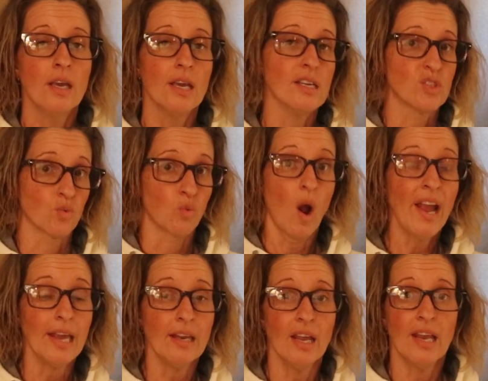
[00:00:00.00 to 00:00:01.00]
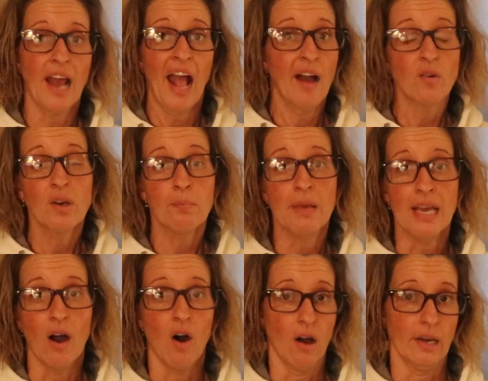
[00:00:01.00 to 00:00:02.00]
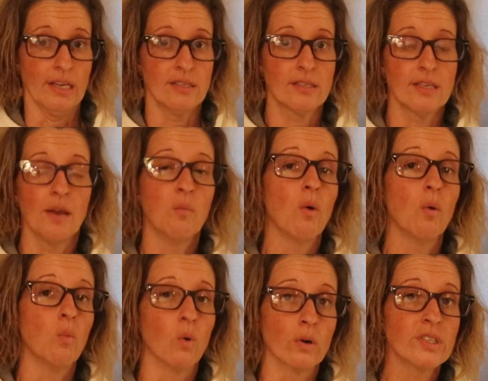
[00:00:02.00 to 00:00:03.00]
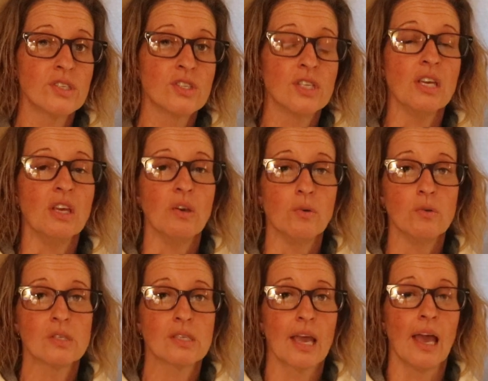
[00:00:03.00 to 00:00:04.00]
is right and how to be honest and what words to use.